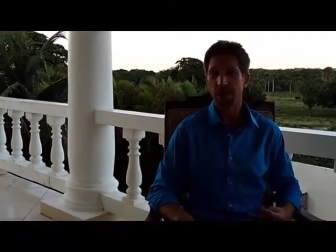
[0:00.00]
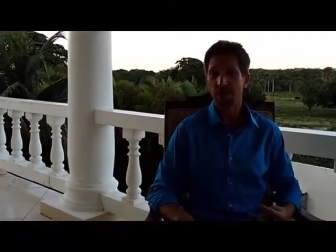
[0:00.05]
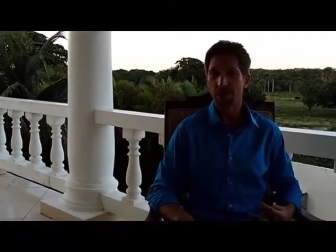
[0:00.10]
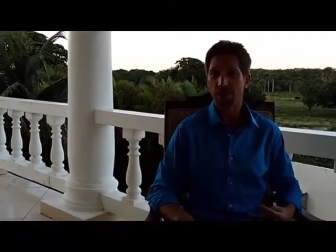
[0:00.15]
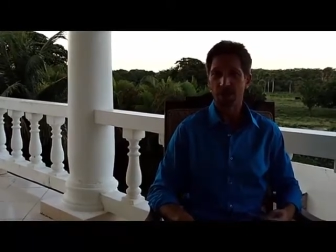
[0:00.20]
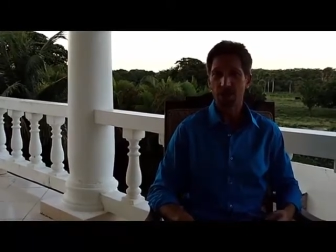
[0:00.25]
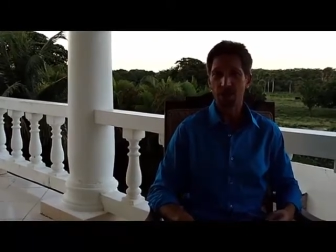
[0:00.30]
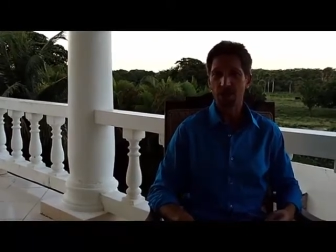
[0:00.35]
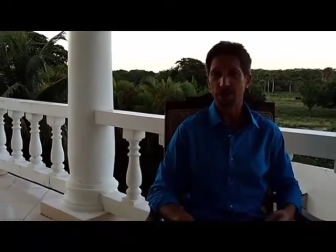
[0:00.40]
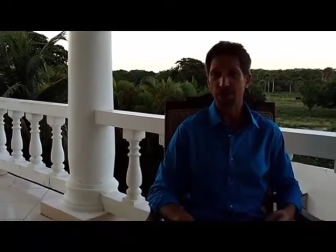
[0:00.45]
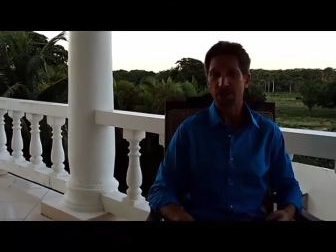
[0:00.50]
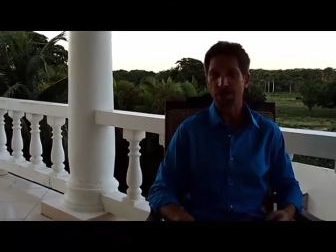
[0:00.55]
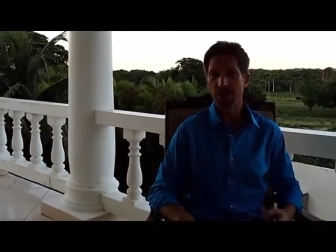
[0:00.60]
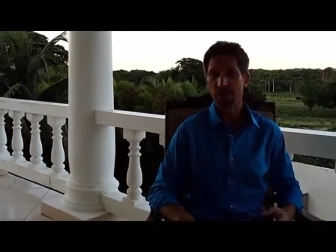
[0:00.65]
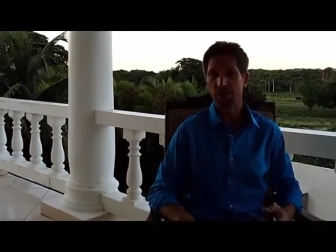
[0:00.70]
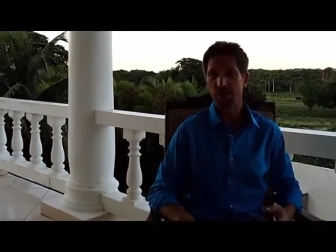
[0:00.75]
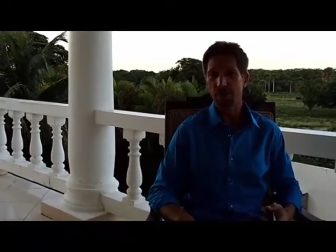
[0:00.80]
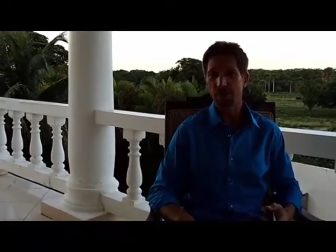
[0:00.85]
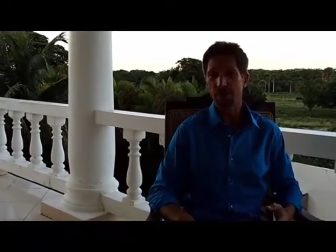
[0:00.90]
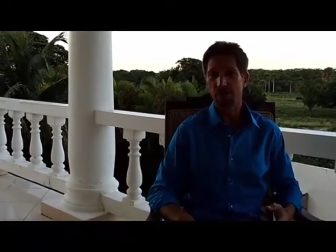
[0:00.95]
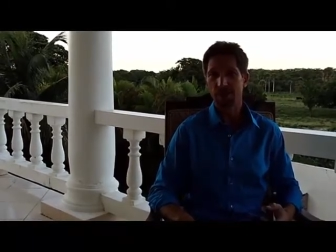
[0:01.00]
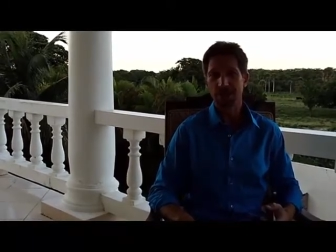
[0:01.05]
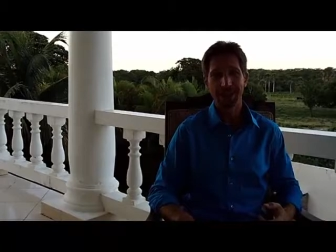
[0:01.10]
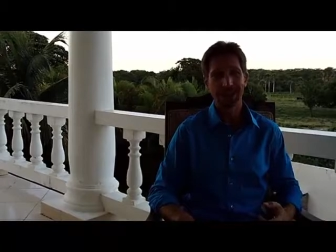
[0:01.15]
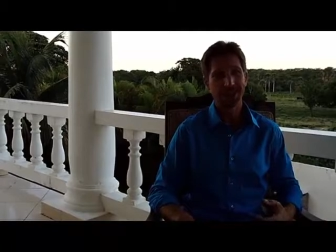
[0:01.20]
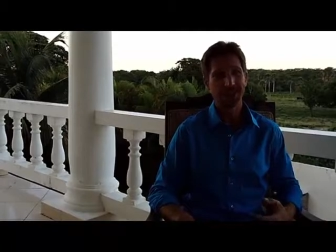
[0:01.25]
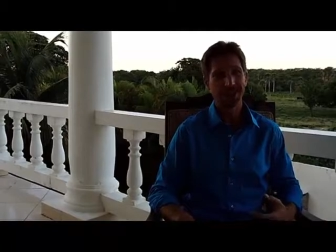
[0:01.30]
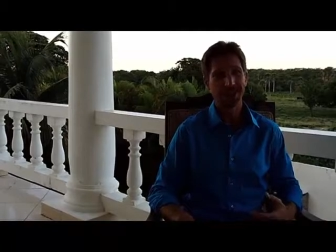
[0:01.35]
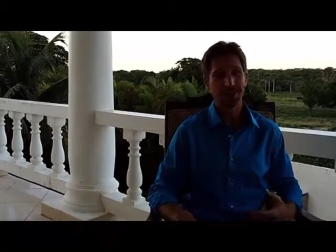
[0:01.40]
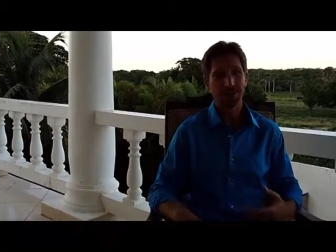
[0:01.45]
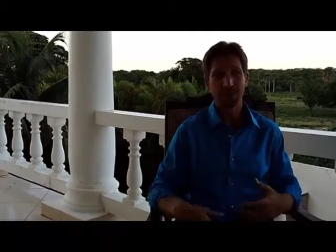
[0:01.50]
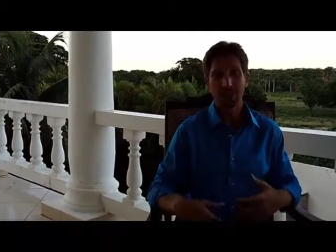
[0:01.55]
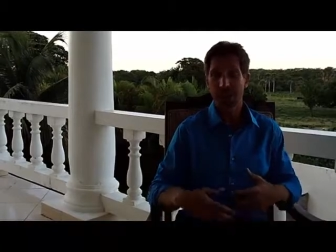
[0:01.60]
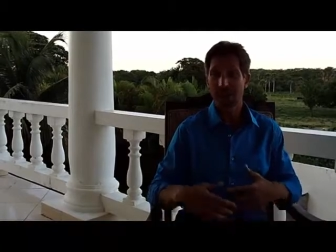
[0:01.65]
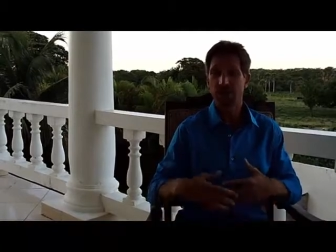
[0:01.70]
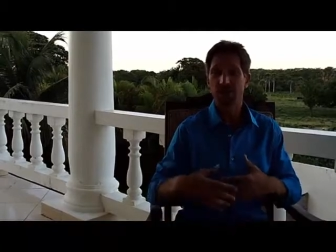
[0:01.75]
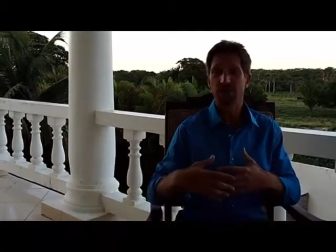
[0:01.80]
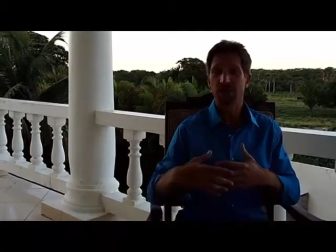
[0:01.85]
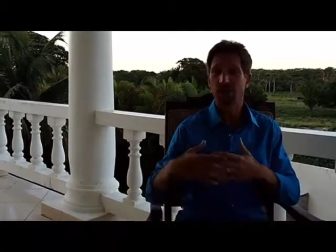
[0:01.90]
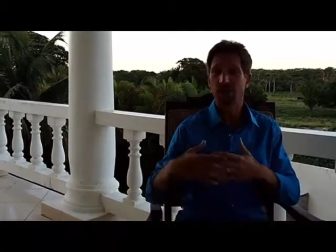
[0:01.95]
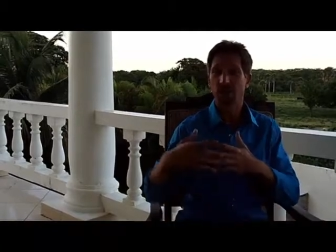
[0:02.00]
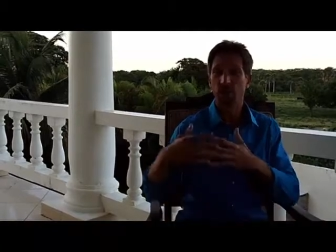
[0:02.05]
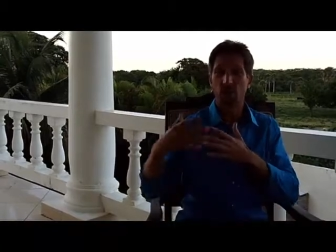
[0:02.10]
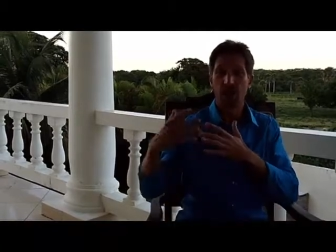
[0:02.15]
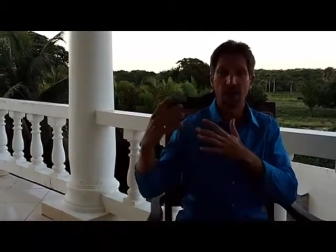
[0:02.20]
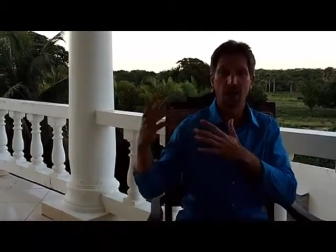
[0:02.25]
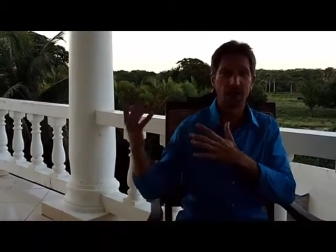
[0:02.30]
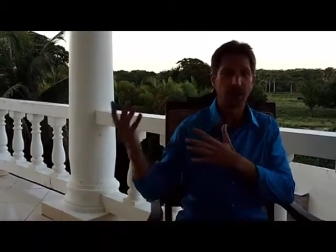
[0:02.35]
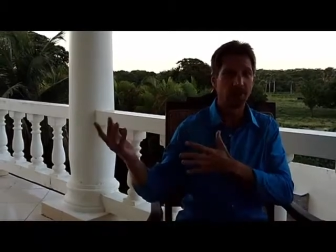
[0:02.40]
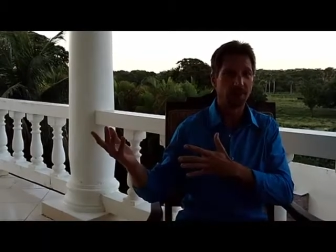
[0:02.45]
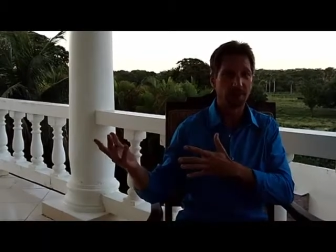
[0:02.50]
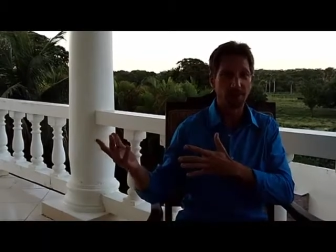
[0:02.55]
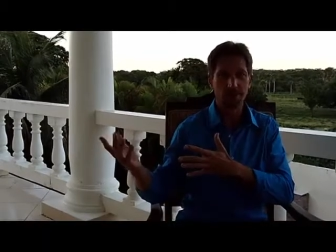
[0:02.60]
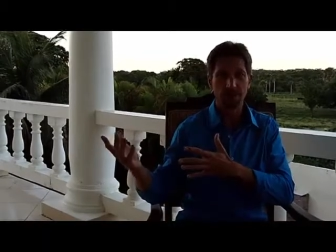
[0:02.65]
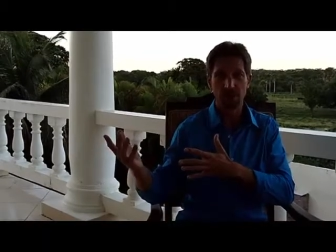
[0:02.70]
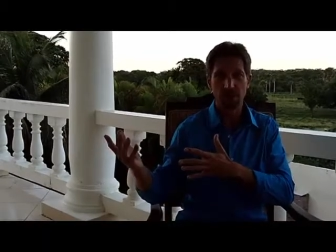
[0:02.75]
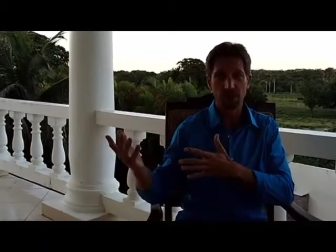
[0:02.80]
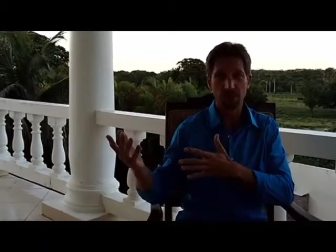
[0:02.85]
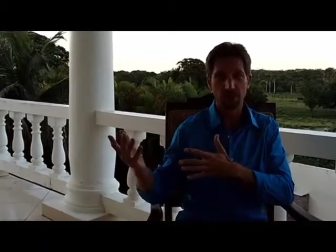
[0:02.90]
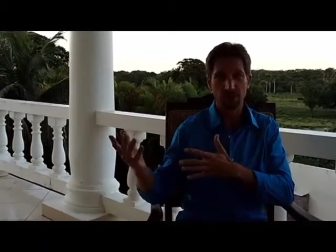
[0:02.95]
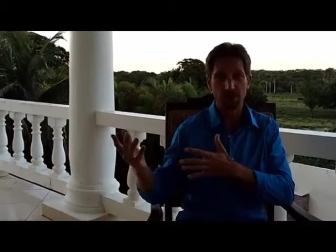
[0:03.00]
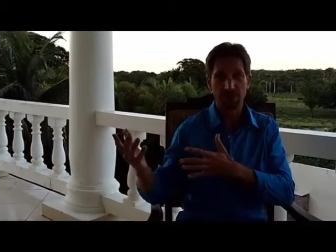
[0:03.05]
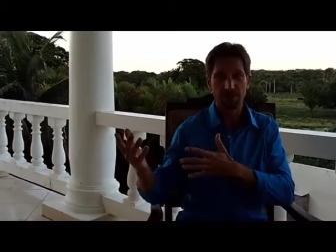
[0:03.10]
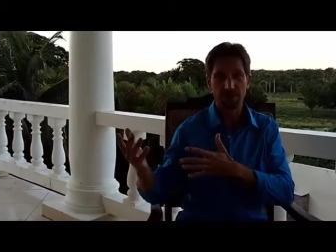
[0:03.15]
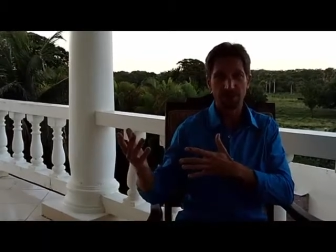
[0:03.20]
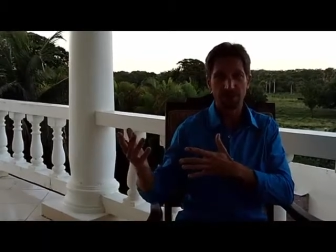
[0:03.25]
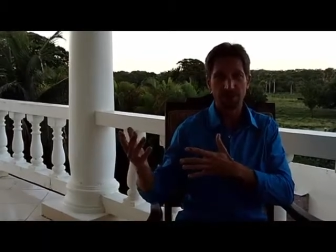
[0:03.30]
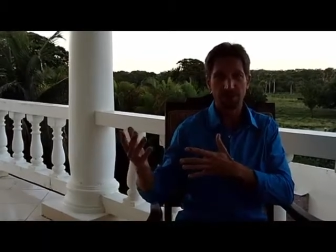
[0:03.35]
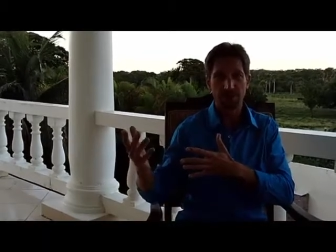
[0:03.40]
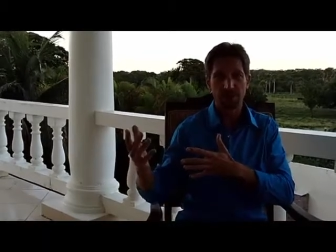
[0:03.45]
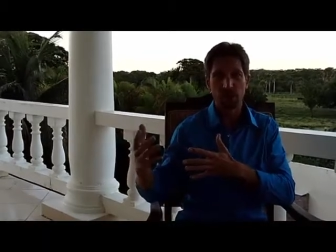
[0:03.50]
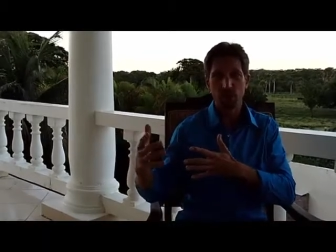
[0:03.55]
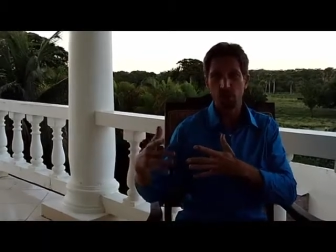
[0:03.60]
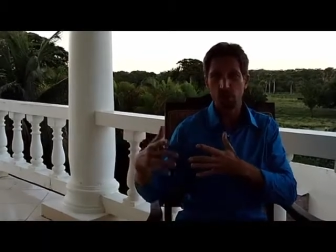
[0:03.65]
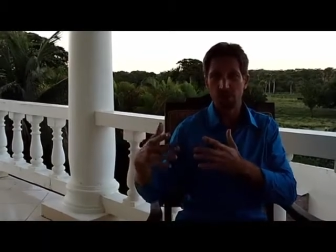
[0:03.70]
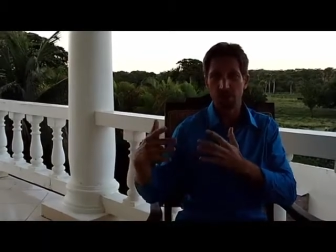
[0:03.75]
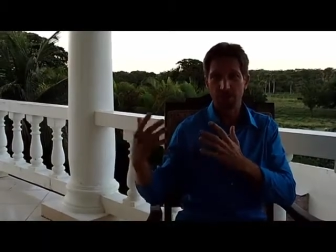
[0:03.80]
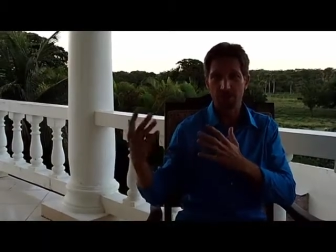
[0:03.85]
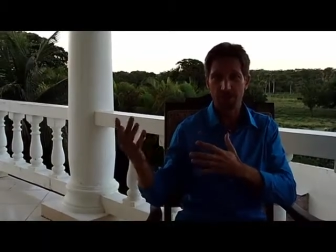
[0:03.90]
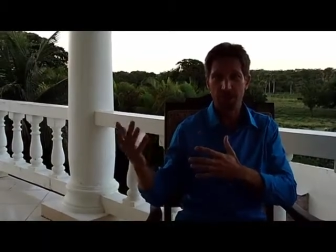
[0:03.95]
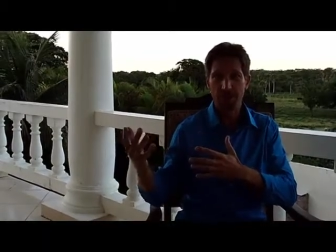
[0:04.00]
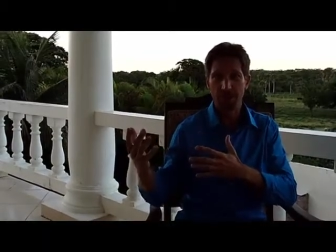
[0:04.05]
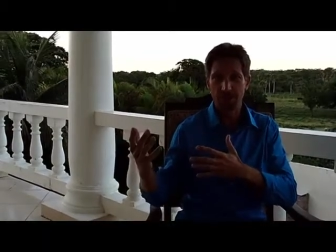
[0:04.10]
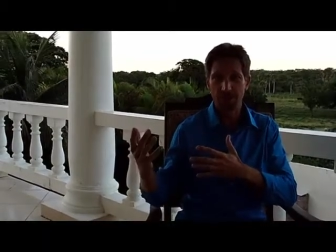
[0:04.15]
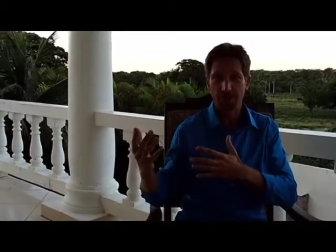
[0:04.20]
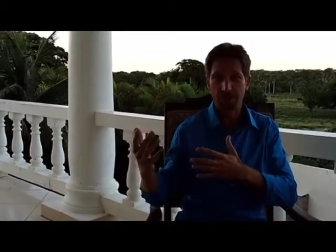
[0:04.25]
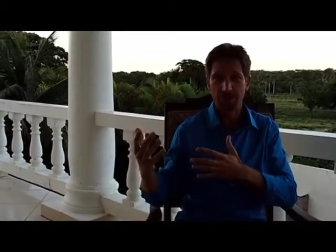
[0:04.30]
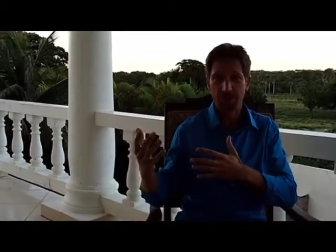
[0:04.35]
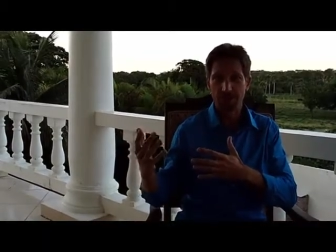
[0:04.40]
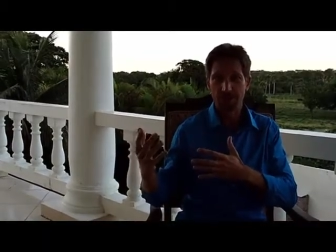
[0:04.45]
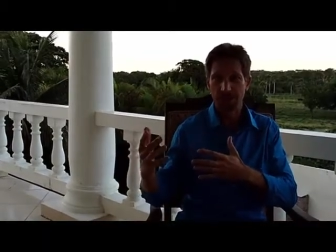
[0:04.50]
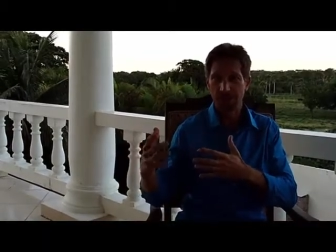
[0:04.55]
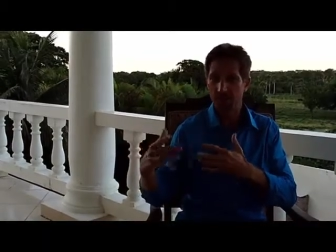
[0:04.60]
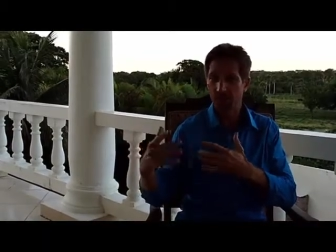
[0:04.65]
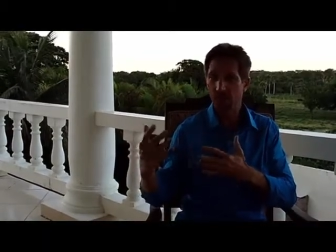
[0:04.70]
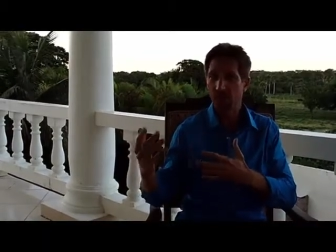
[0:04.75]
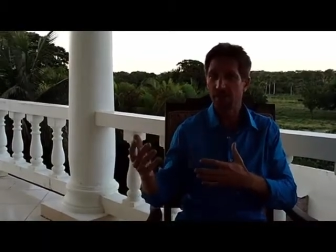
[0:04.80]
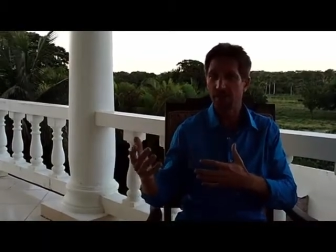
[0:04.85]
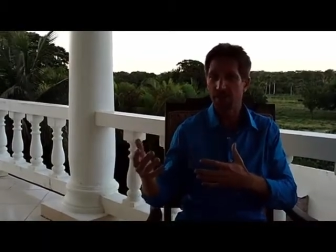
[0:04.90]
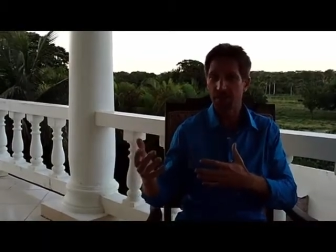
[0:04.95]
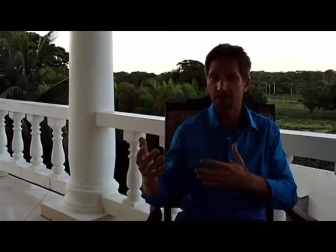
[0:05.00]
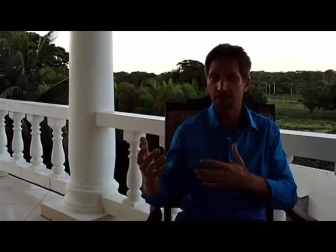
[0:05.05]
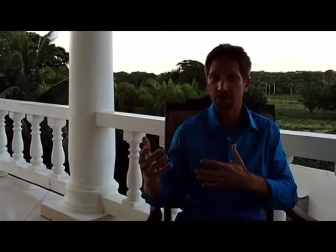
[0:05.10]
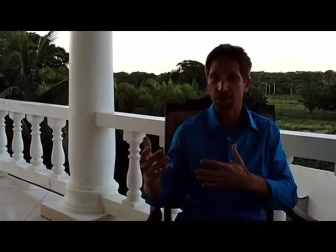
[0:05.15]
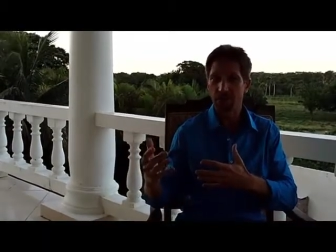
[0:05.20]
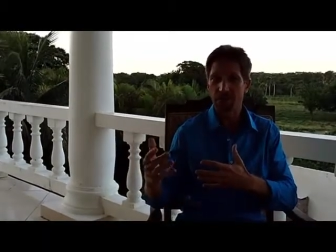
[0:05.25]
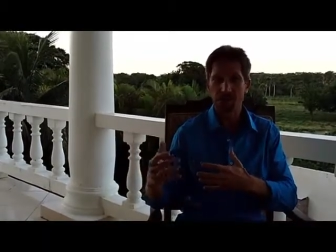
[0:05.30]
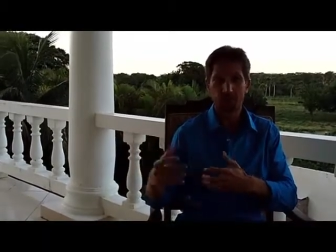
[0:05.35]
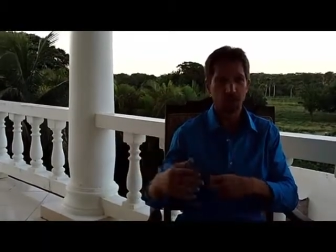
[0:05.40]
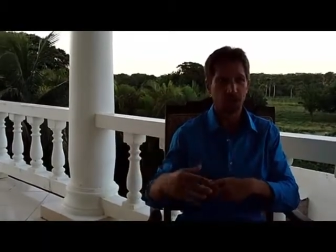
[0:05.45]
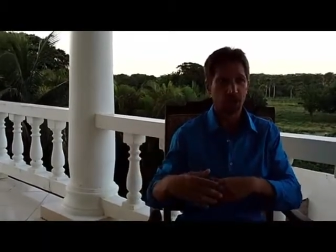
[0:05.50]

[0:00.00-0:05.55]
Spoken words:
The third step is to actually go out and live your life with faith and confidence.